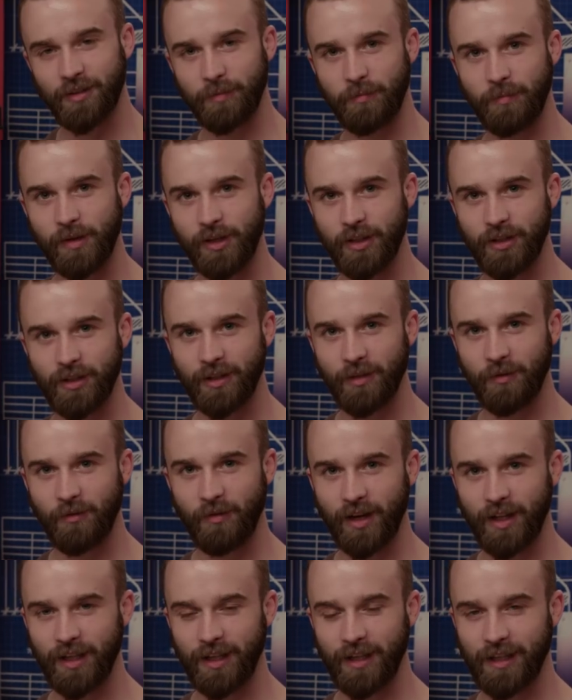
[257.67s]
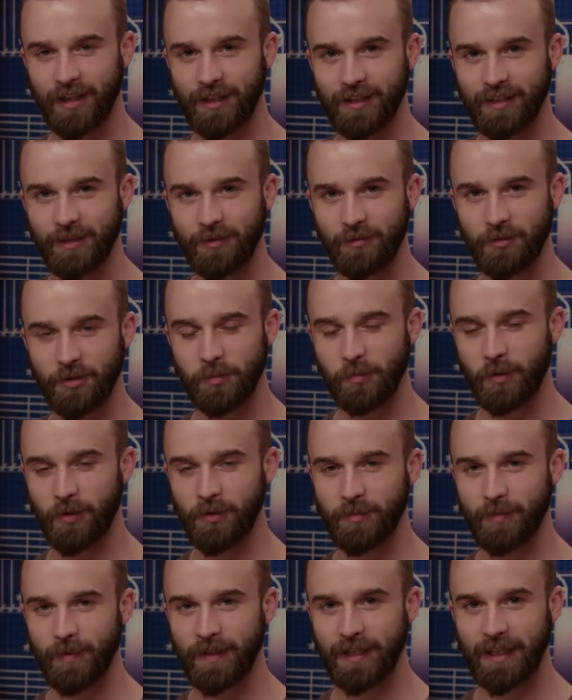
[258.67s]
So I'm pretty sure that one of the things that was
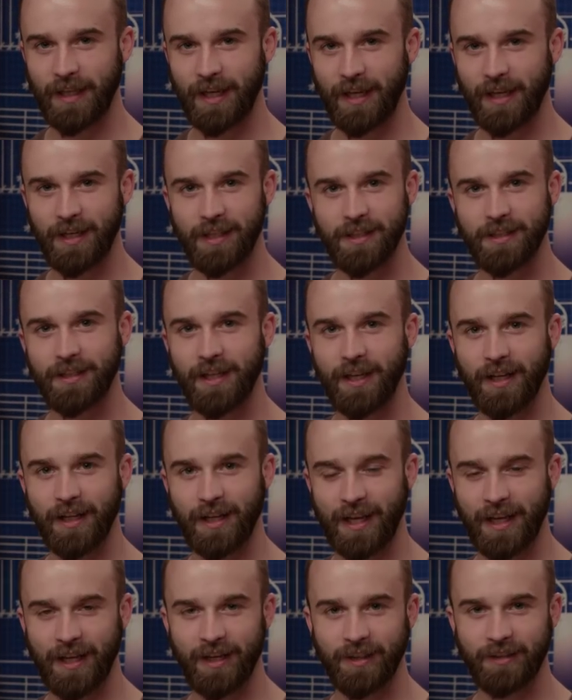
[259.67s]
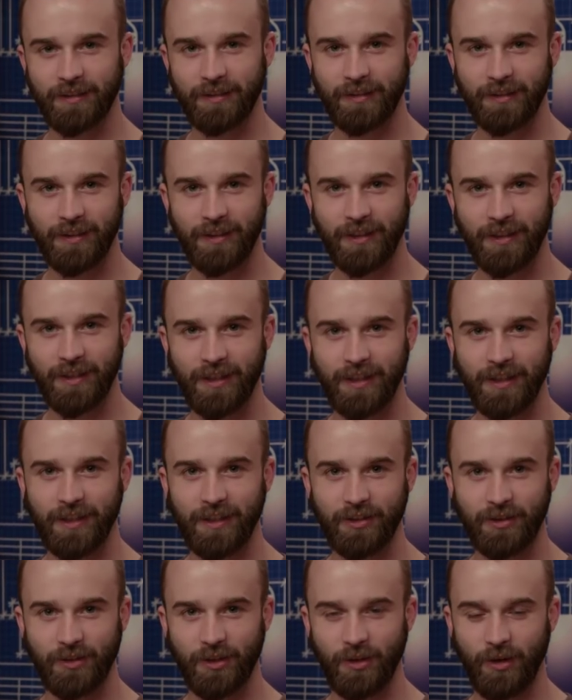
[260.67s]
supposed to be in the kit isn't in the kit.
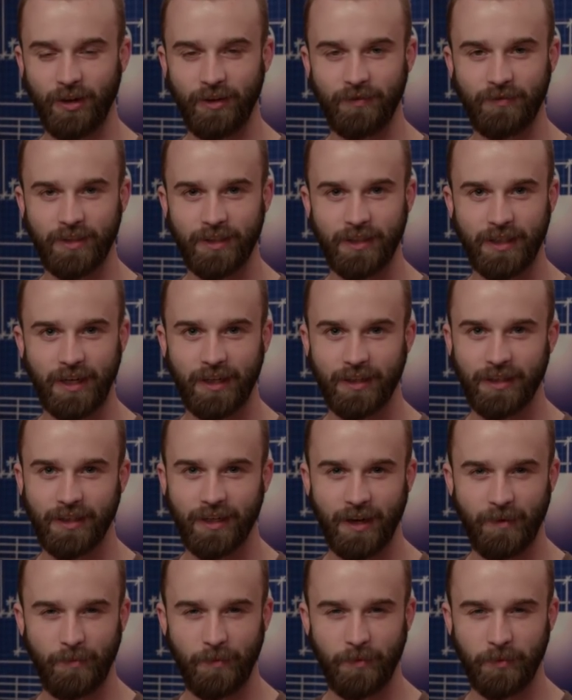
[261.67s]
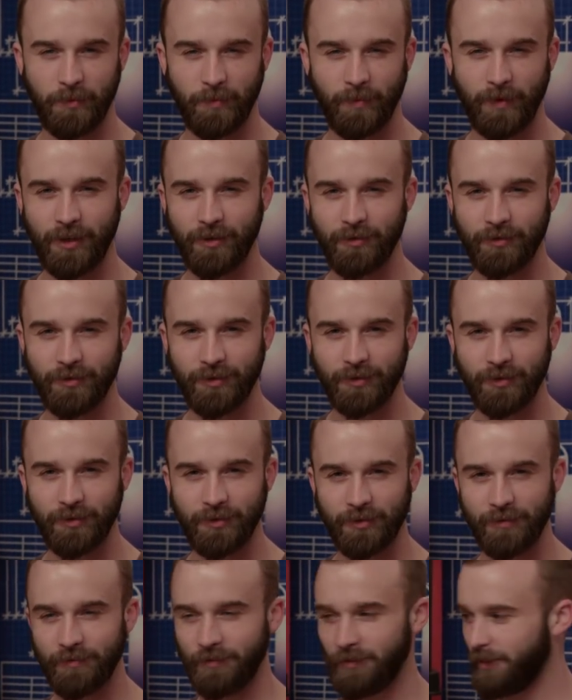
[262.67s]
So I've decided to come up with my own
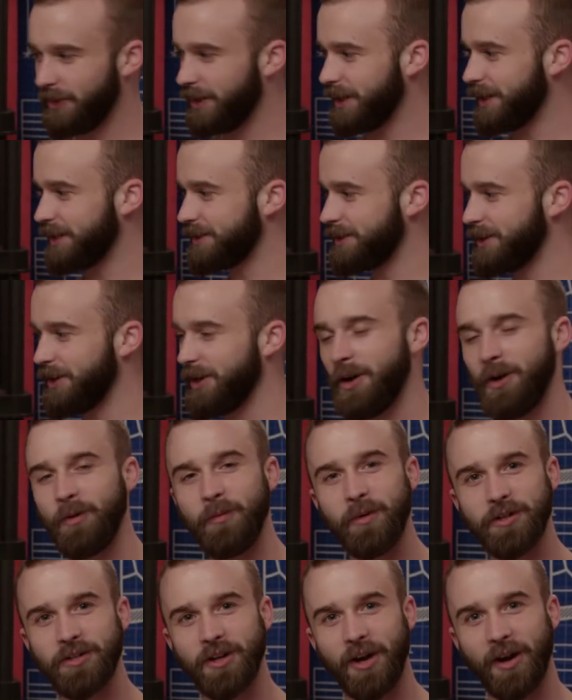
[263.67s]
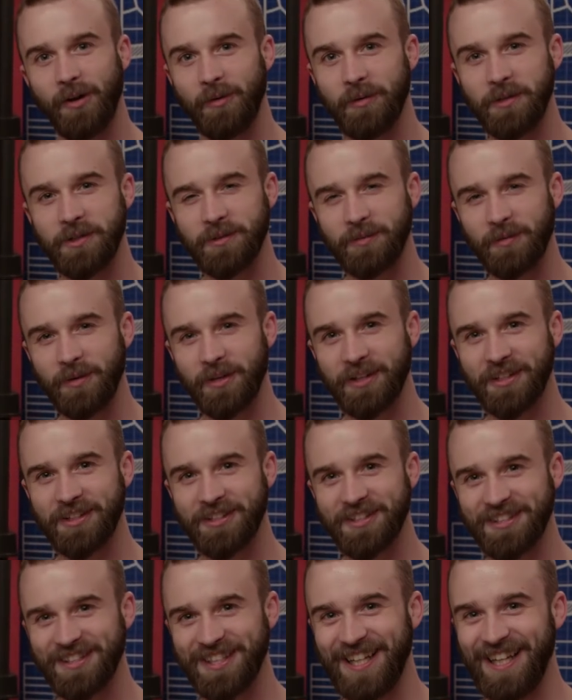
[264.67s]
solution for this, which always
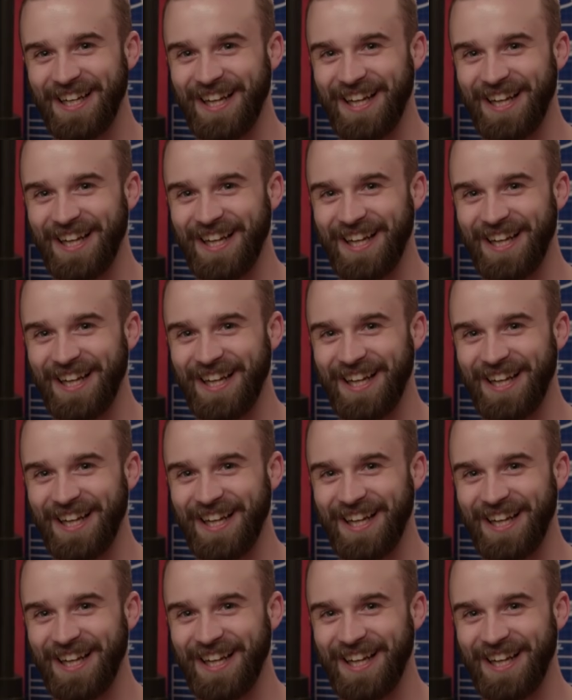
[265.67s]
works.